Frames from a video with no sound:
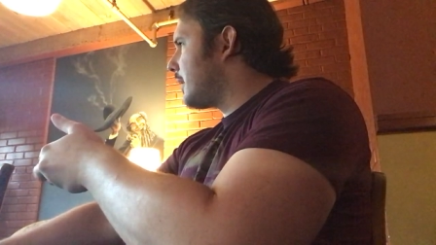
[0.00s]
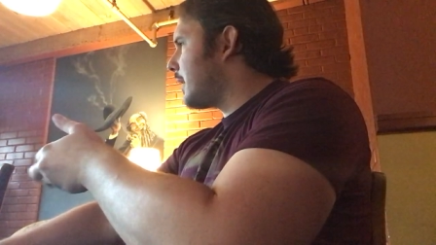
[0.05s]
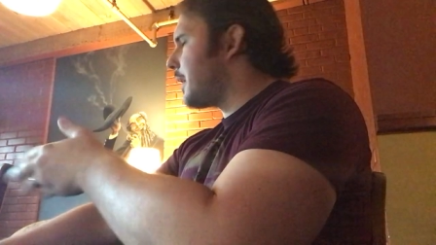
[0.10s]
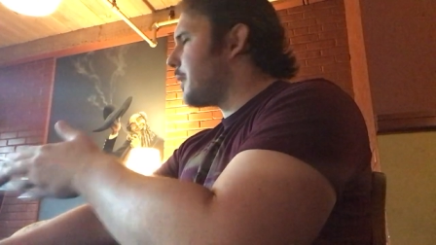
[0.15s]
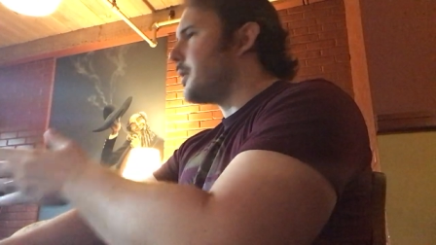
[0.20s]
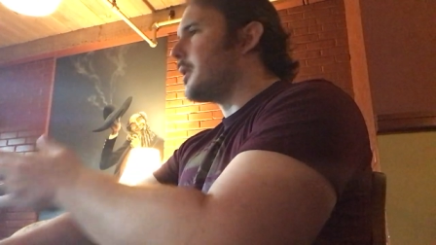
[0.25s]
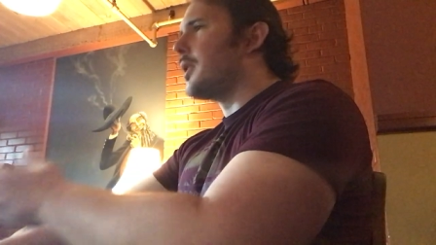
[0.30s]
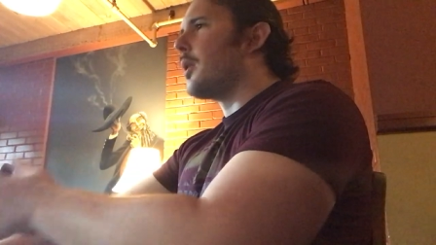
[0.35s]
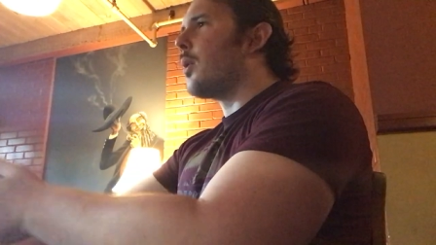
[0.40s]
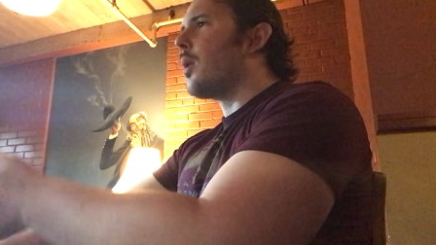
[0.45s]
He
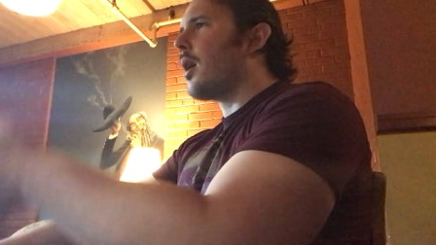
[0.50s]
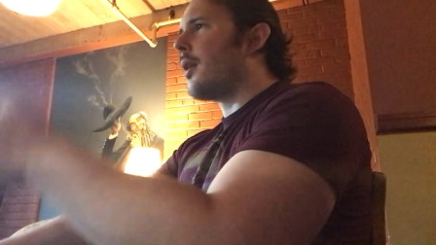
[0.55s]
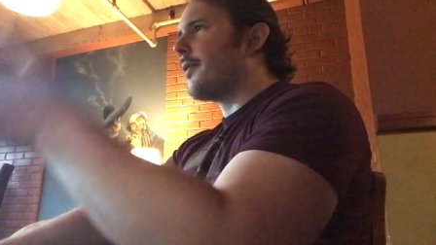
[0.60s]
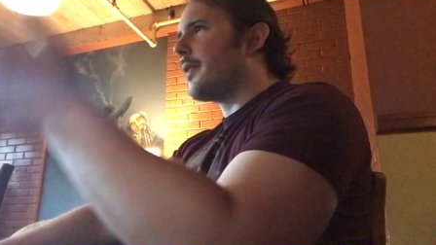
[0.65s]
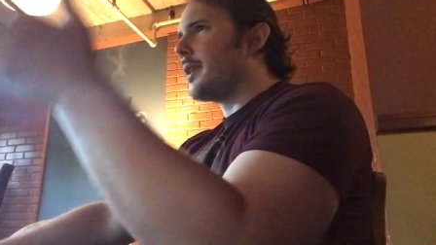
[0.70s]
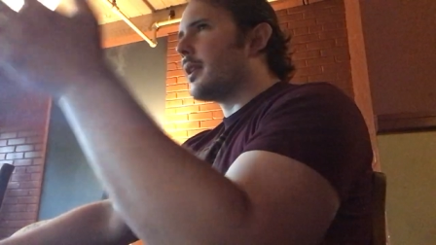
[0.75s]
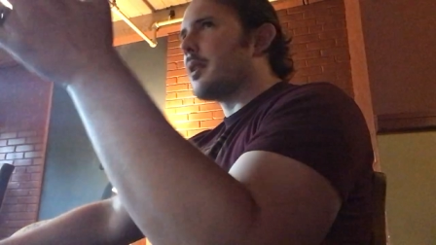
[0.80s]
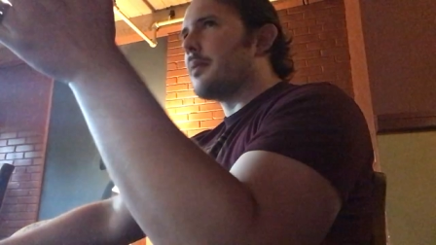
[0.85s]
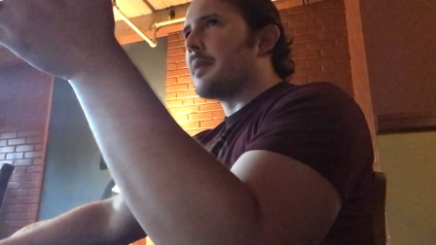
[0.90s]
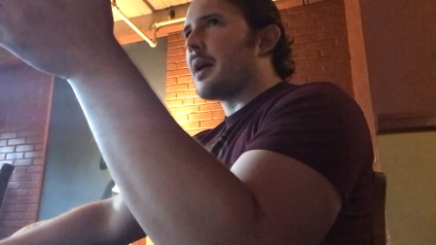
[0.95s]
would go
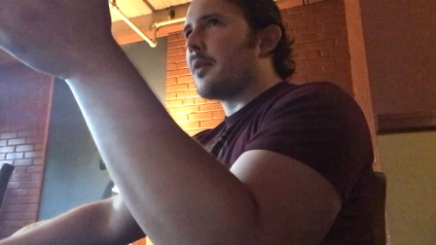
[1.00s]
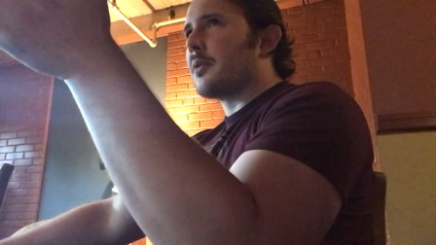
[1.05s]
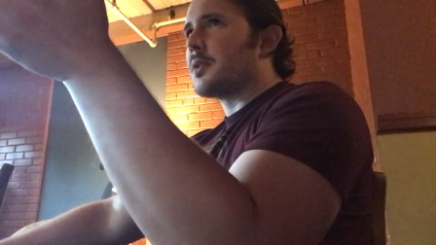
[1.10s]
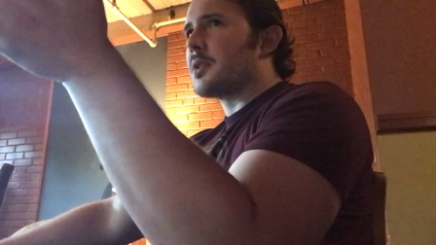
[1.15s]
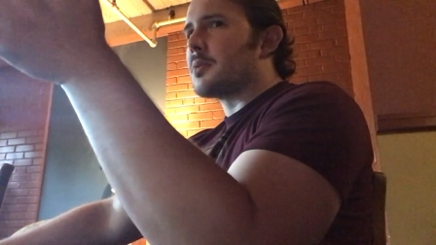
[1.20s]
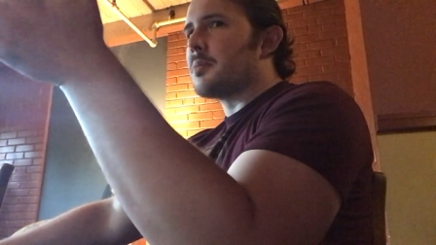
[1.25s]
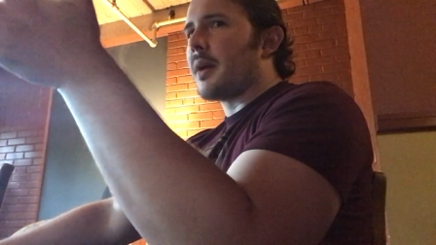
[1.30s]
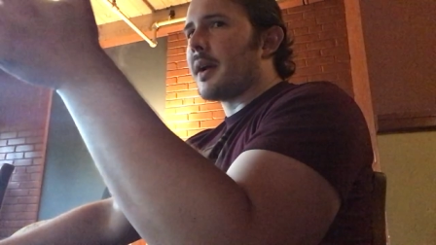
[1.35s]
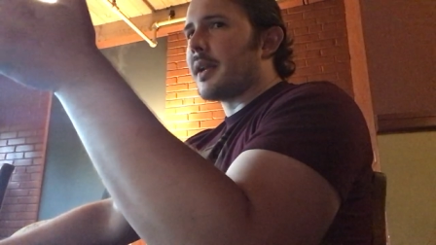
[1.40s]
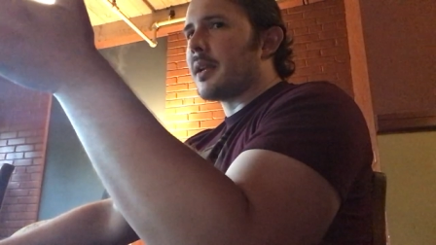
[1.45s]
off into the
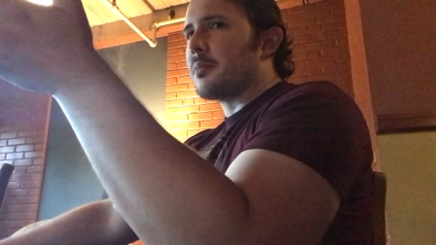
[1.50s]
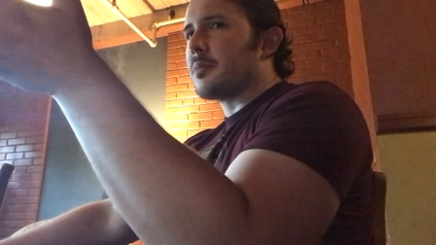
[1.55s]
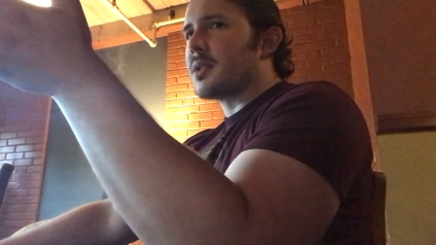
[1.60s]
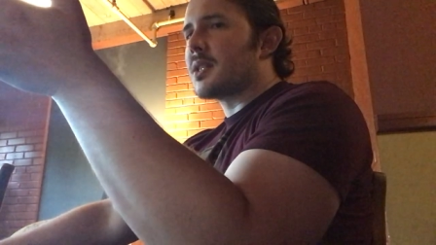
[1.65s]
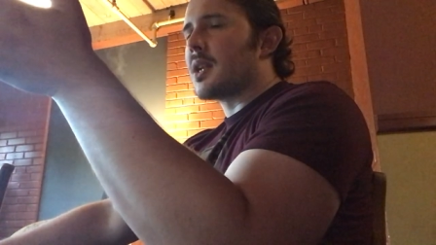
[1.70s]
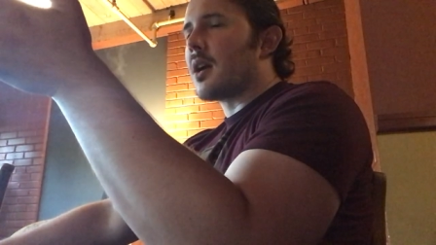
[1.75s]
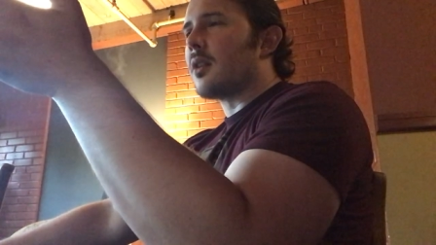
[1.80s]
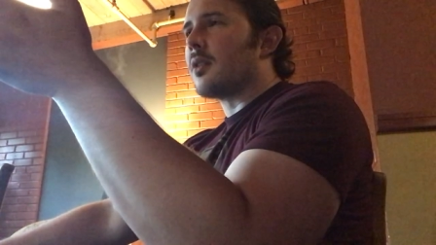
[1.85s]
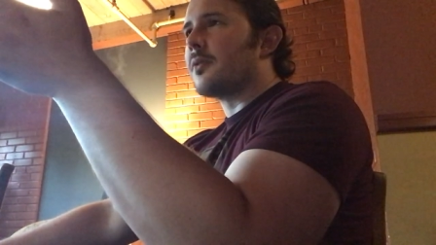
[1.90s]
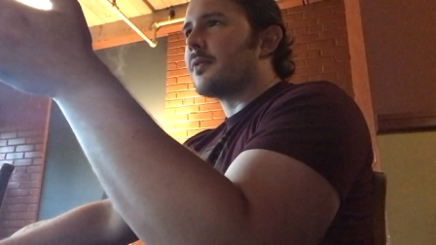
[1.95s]
mountains by
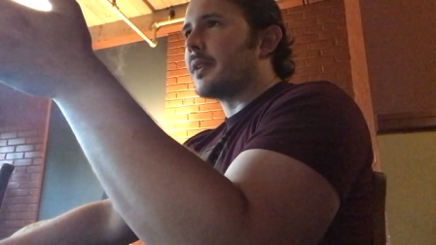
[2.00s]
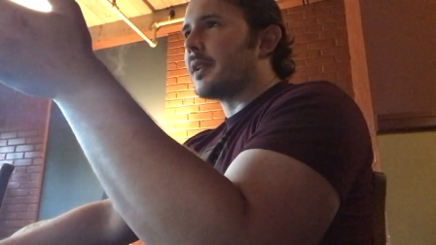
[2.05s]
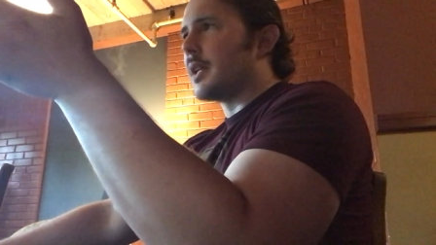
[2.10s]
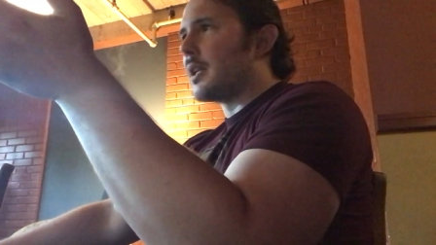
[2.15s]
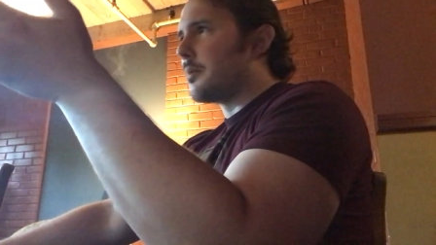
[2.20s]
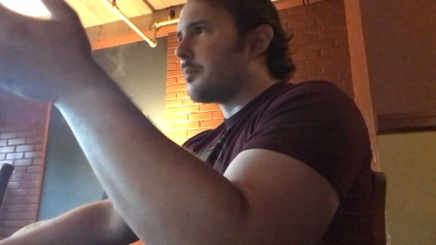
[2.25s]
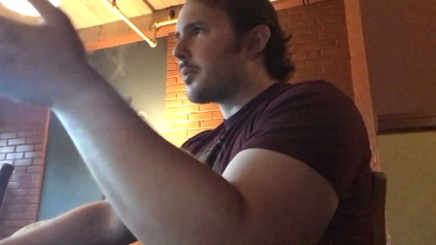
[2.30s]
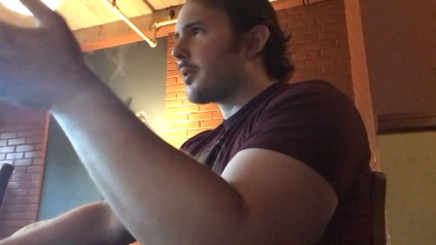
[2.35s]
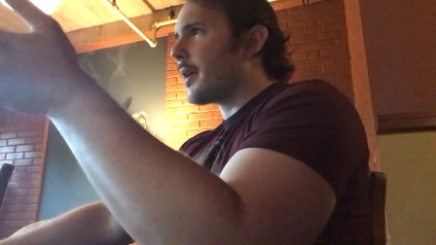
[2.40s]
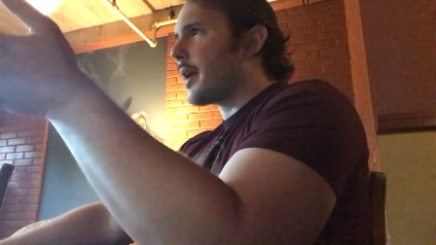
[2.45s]
himself and
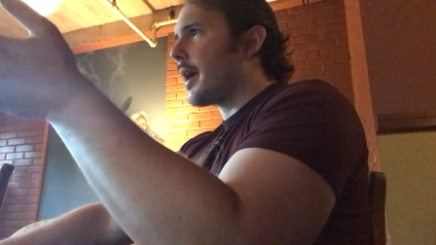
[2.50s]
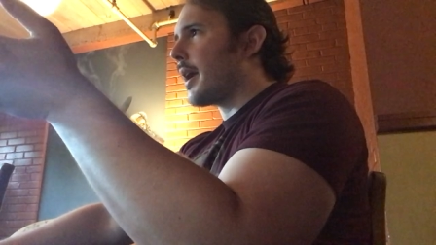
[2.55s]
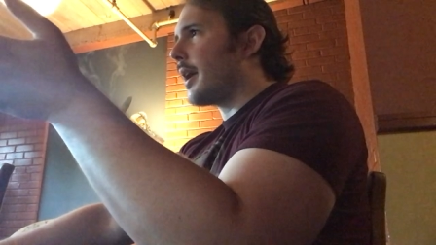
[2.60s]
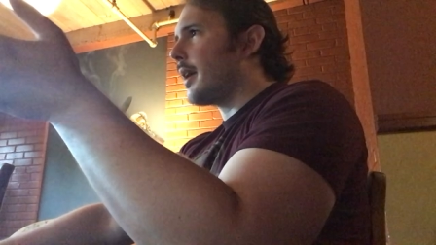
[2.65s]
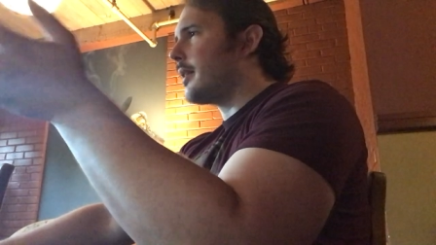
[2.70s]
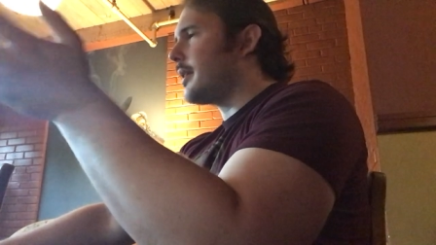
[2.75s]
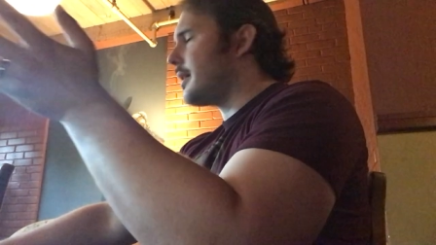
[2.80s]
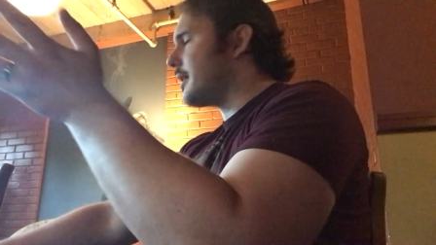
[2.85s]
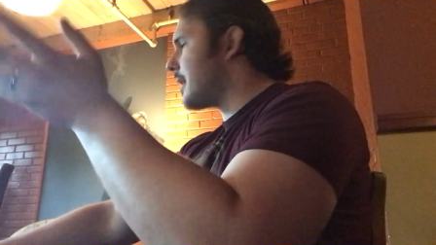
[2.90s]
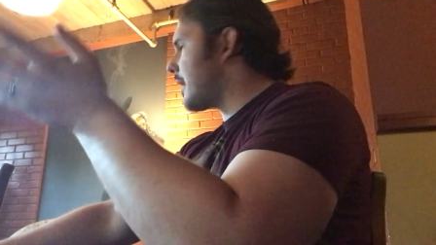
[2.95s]
he'd pray and